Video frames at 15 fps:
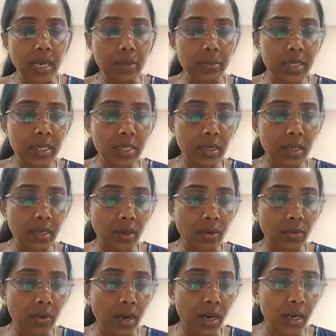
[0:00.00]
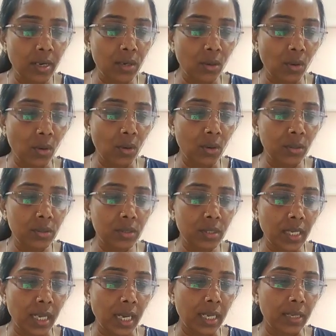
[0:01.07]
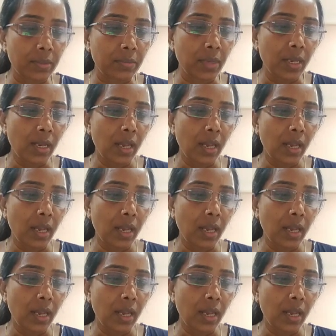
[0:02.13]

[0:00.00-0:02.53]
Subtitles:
arbitral award on time,